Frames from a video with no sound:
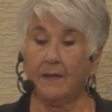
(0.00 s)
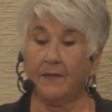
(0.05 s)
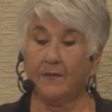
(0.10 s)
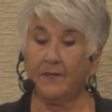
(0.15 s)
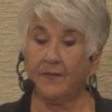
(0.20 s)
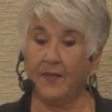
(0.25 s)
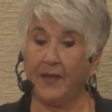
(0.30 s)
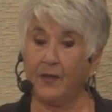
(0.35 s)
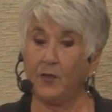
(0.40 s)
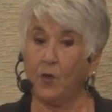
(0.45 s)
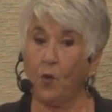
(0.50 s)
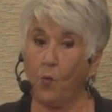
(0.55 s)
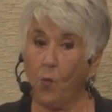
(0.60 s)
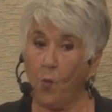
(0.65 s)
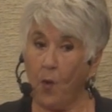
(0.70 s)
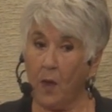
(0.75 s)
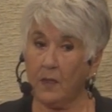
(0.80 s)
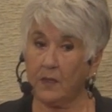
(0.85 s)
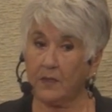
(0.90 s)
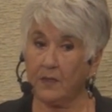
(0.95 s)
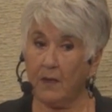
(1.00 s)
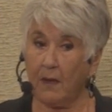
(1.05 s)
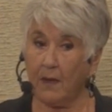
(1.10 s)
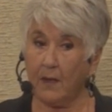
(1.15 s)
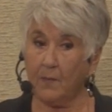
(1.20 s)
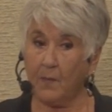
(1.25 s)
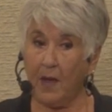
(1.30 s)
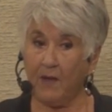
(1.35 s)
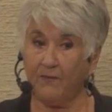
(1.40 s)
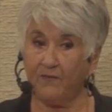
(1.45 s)
They don't want to talk
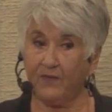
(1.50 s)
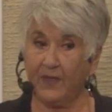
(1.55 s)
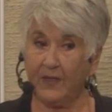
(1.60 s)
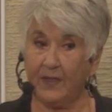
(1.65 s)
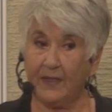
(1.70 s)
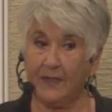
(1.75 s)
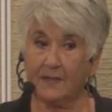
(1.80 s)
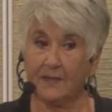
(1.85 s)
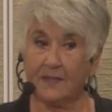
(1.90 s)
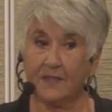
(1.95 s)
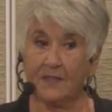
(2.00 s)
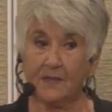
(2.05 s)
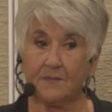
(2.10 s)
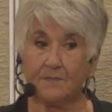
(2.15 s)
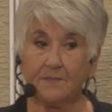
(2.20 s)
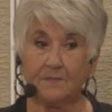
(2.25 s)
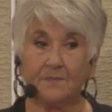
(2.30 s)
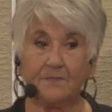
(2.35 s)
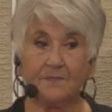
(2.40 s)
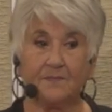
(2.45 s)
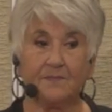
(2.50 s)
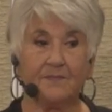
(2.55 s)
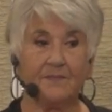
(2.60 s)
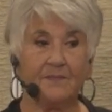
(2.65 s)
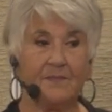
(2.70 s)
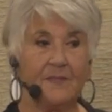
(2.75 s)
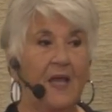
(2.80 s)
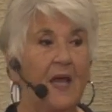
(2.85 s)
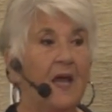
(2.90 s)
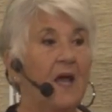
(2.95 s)
about feelings.
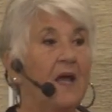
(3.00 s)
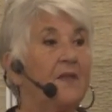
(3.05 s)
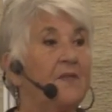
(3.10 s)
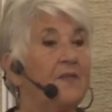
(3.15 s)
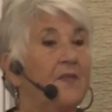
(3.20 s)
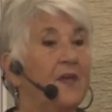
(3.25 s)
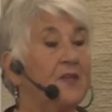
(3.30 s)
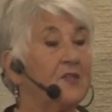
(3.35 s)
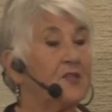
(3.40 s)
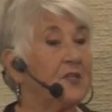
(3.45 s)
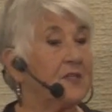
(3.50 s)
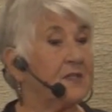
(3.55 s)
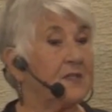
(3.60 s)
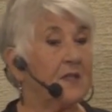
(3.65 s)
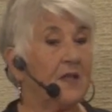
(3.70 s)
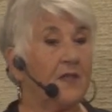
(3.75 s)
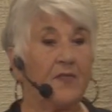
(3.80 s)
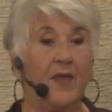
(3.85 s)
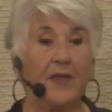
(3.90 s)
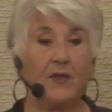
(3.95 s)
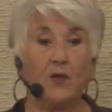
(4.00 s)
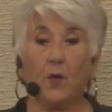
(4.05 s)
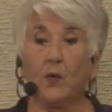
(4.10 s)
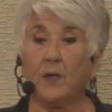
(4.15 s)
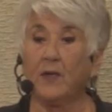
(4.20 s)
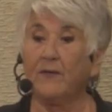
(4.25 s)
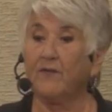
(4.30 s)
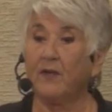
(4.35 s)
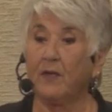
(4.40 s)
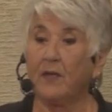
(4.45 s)
Sometimes they don't
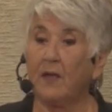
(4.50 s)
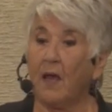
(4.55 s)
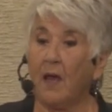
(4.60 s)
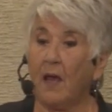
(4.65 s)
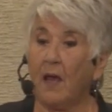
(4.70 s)
even